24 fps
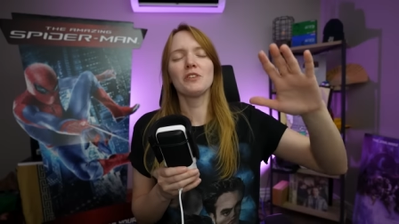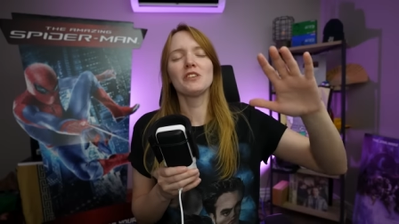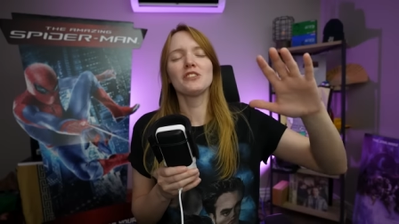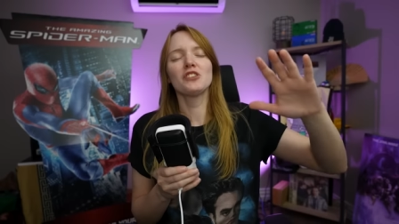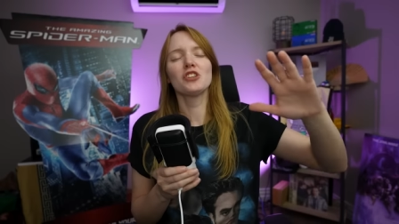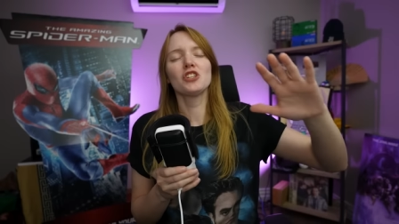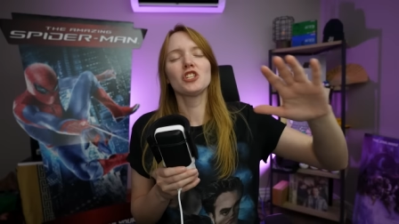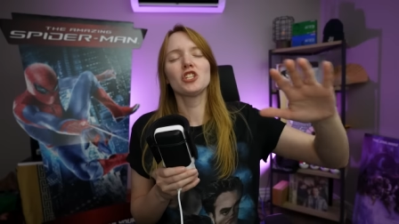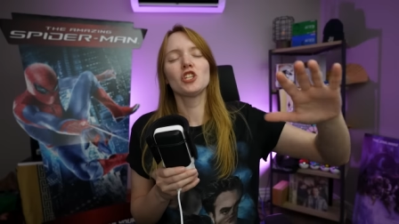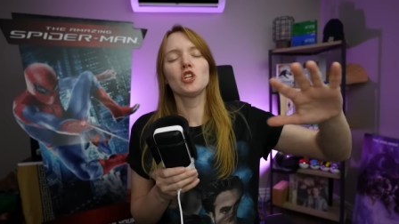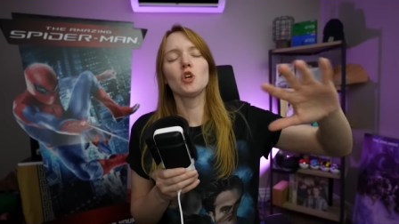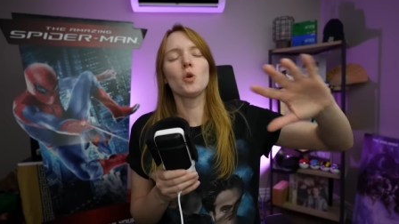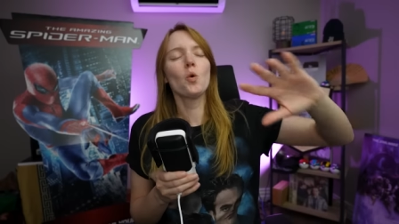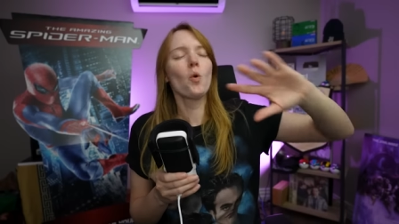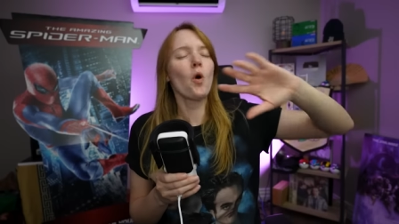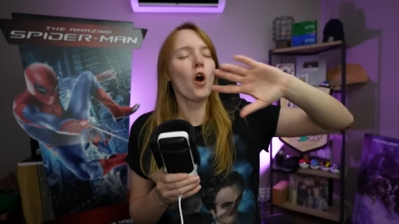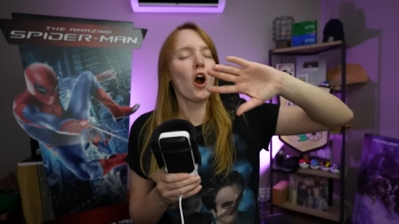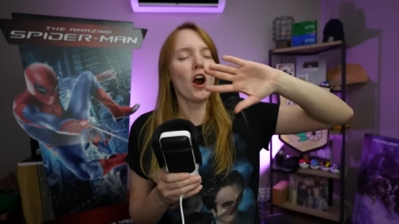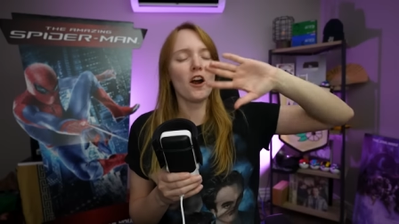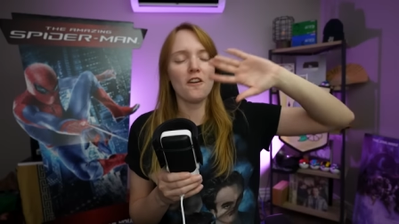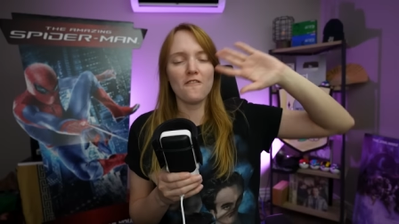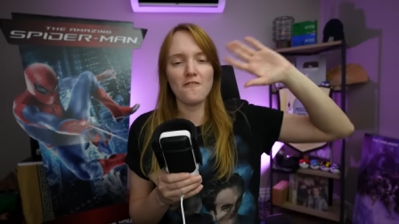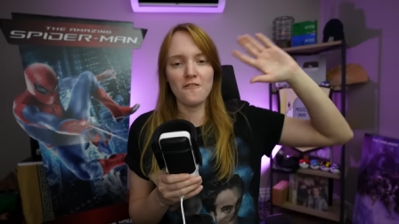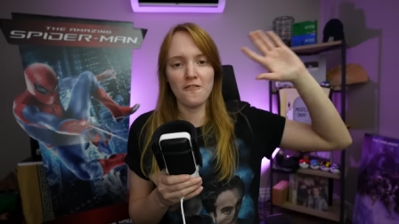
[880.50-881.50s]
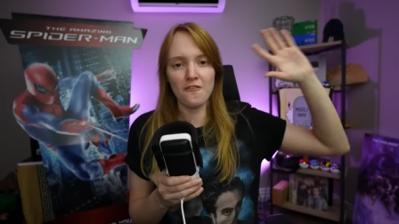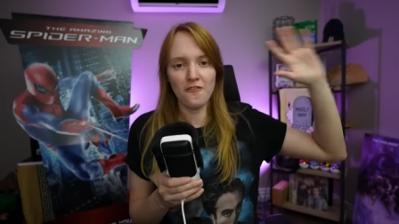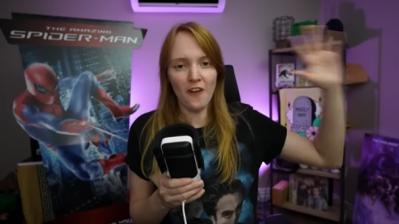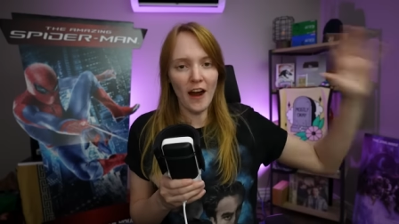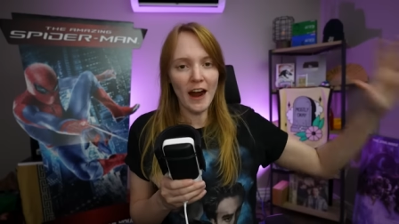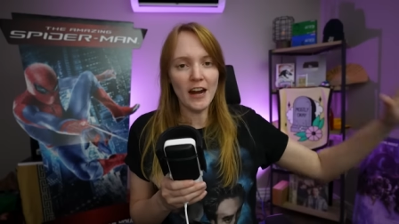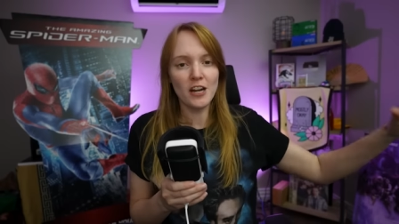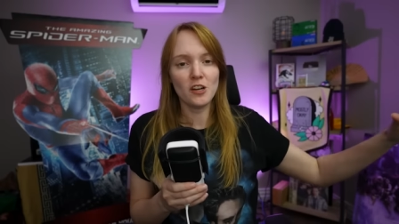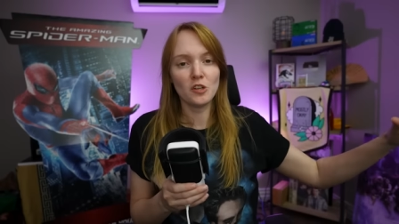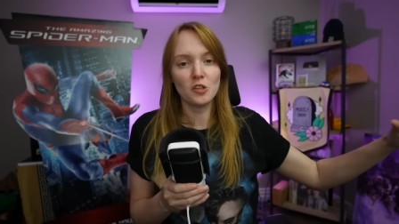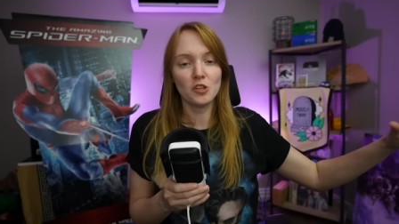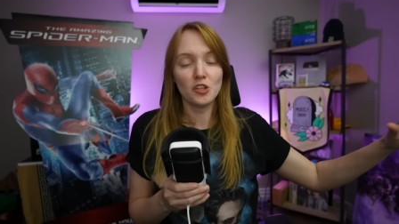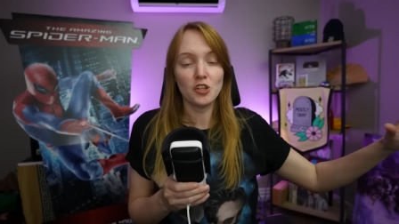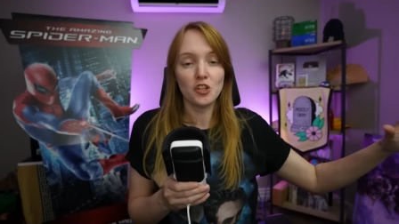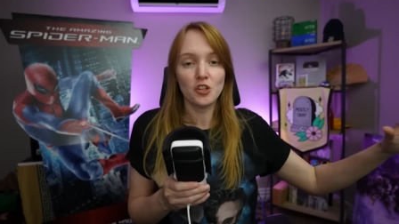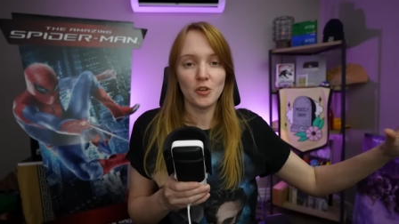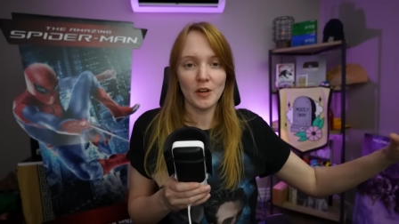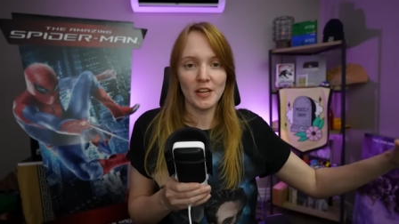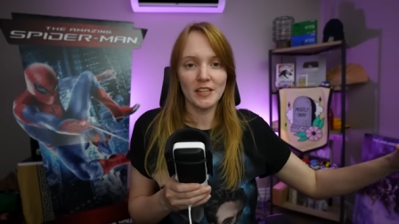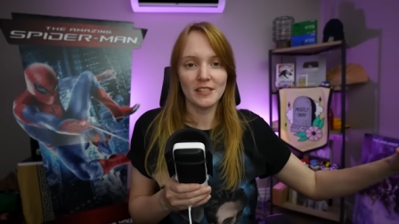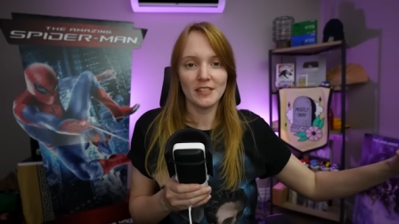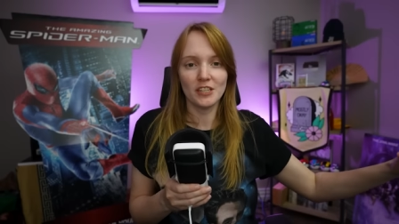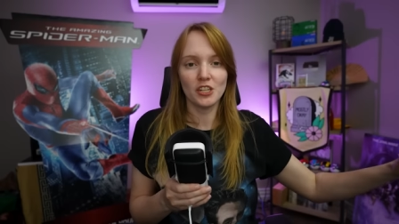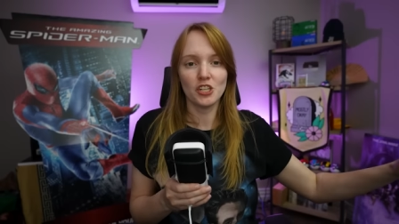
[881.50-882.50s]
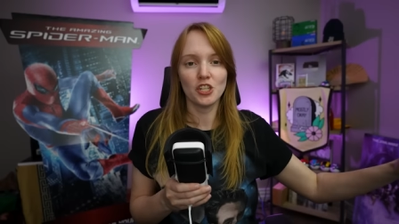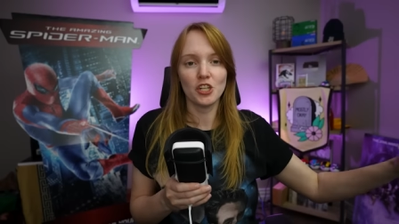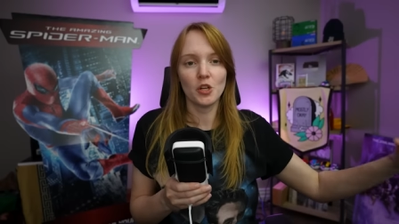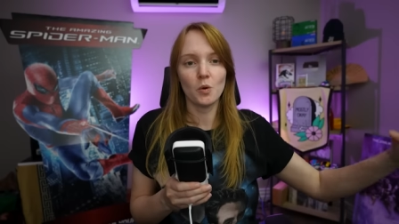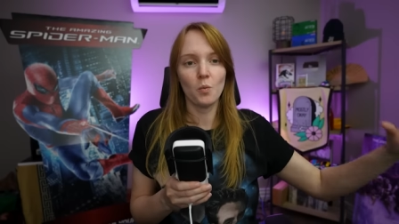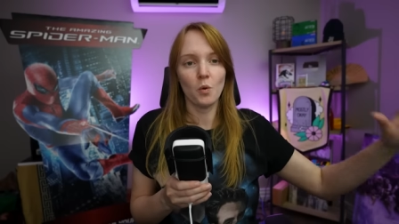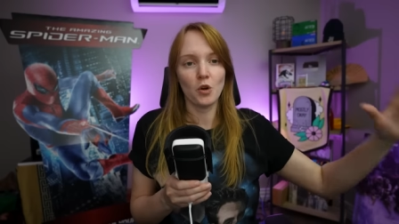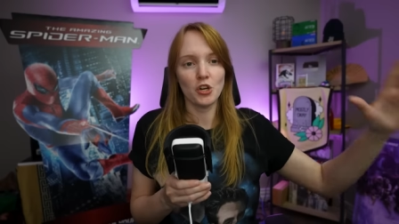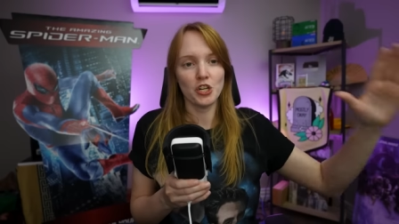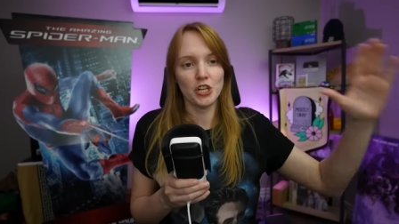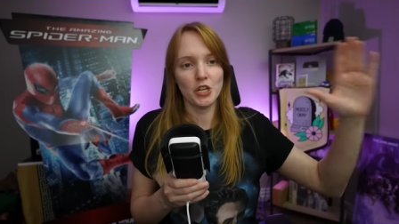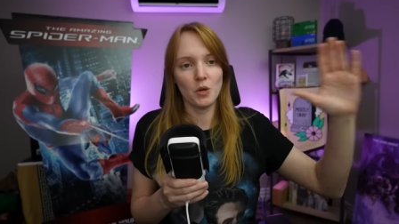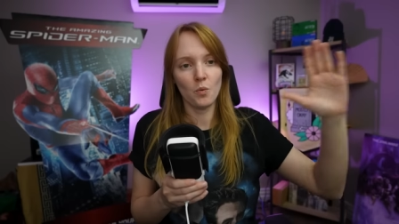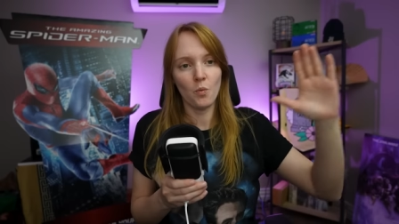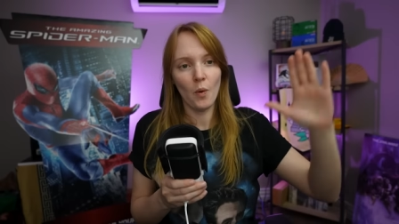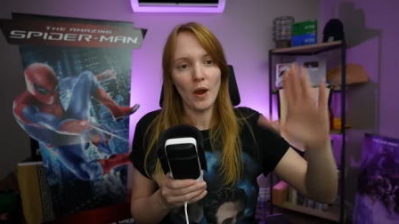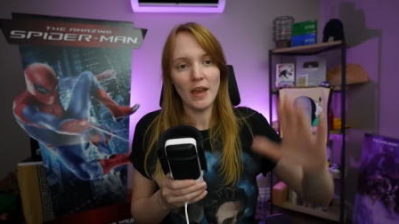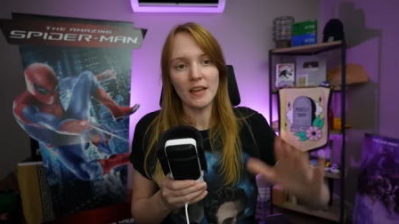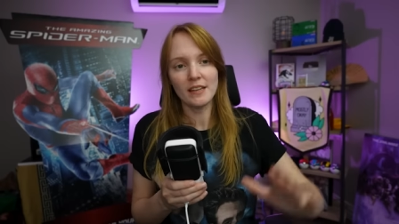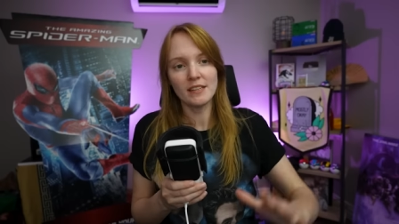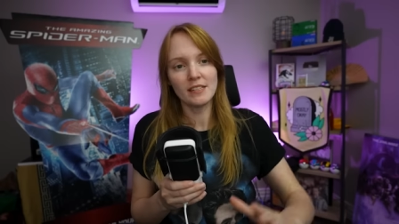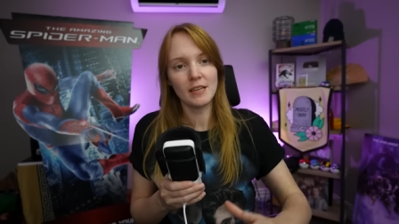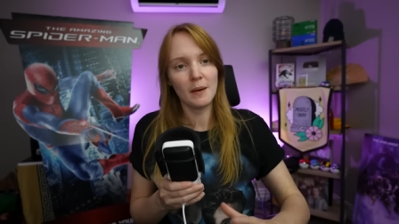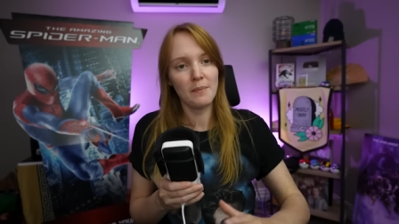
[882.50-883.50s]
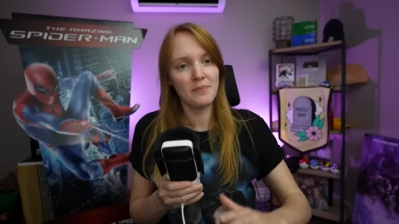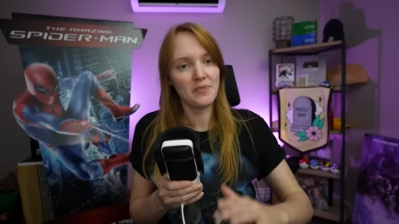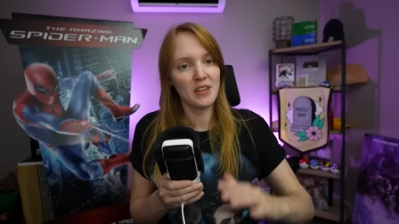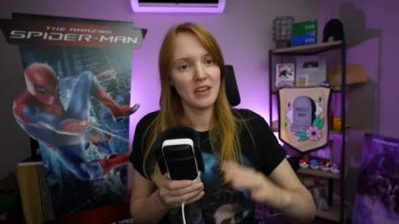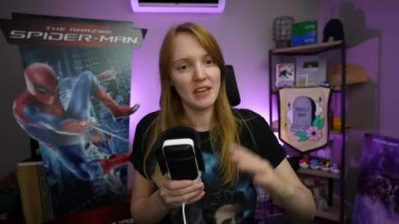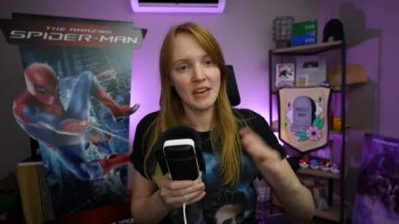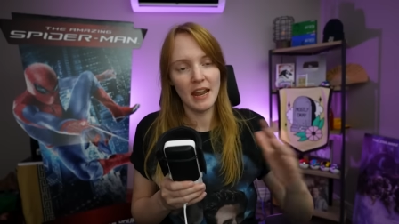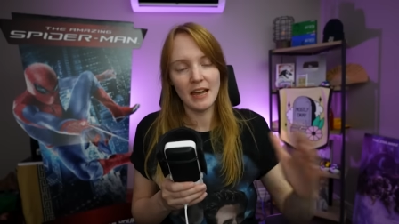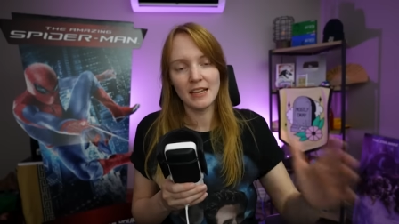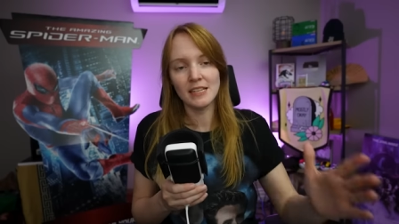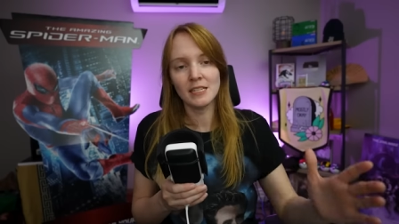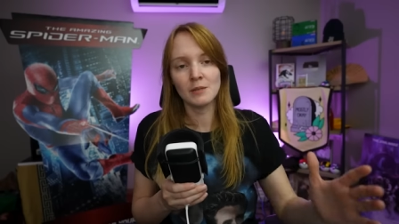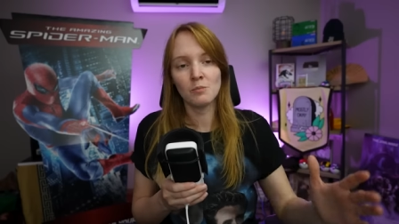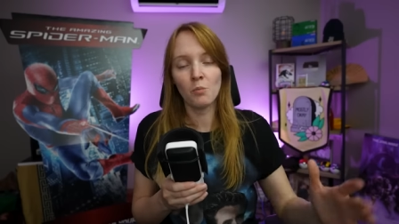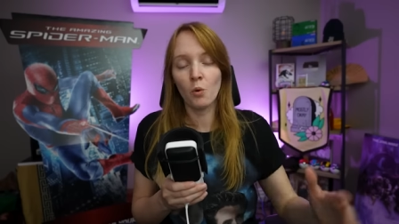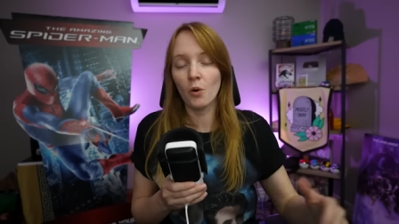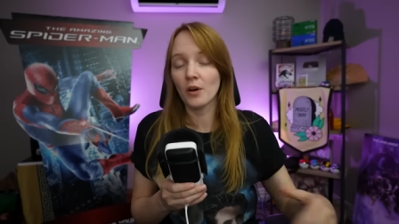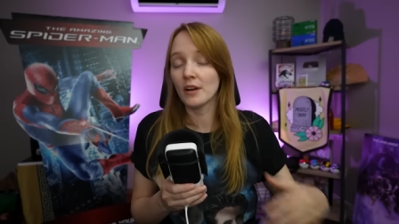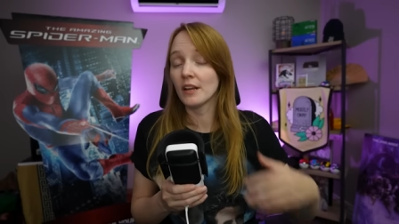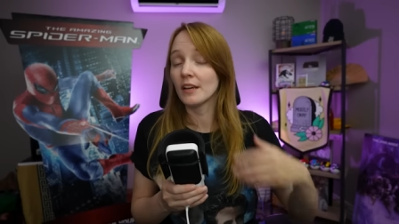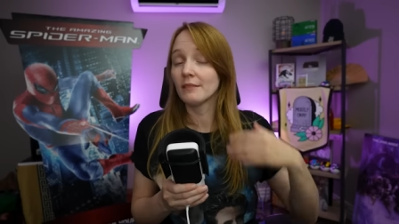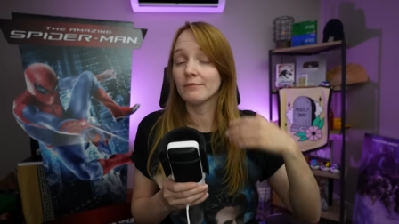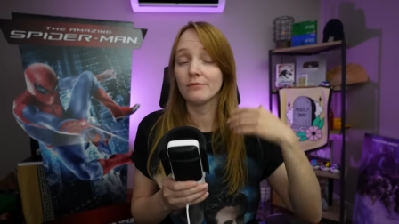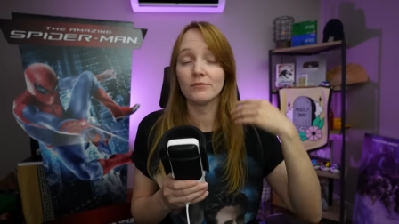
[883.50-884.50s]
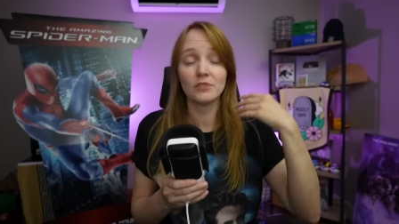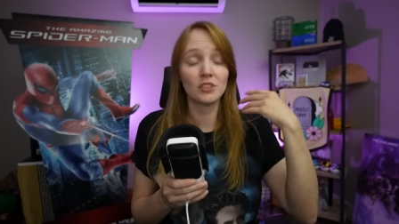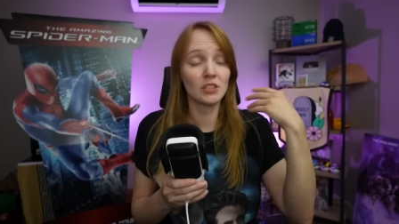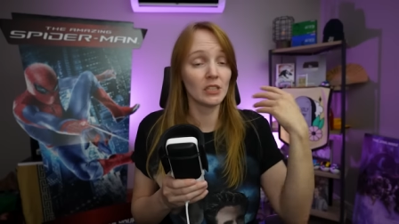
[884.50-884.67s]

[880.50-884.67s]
brings us to our final transition where she wakes up the next morning,